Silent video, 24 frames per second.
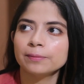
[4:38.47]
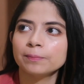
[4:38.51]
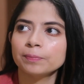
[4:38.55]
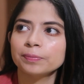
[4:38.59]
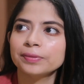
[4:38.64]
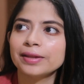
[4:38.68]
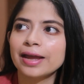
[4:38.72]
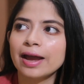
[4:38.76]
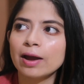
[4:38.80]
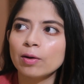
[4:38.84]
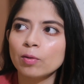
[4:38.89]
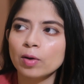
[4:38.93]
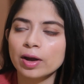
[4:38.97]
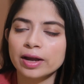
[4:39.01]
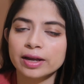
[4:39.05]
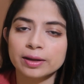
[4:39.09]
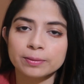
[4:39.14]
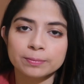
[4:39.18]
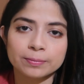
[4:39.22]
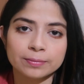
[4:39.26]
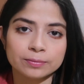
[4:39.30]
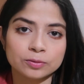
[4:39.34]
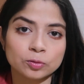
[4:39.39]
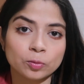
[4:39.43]
Now
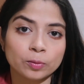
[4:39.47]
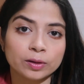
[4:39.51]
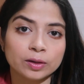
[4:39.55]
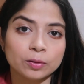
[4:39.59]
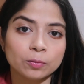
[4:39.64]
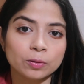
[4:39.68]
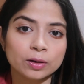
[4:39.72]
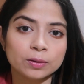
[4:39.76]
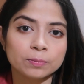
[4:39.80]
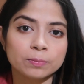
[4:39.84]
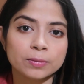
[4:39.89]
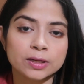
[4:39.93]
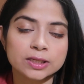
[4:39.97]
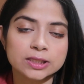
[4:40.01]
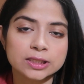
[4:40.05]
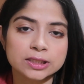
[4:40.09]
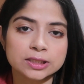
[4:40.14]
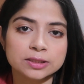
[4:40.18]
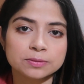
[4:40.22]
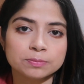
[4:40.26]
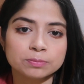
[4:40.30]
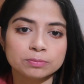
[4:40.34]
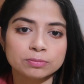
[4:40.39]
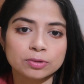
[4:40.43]
I'm 21
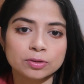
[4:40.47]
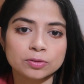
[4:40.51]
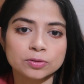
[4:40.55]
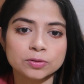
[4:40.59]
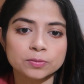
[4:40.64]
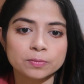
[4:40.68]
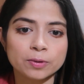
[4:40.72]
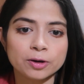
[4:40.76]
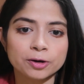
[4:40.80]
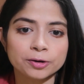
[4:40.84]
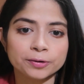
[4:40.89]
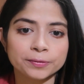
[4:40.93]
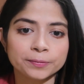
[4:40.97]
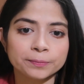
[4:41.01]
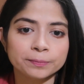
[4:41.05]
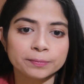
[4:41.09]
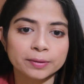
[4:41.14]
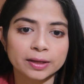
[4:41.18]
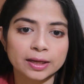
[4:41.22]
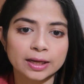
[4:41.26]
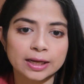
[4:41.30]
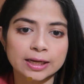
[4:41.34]
months postpartum,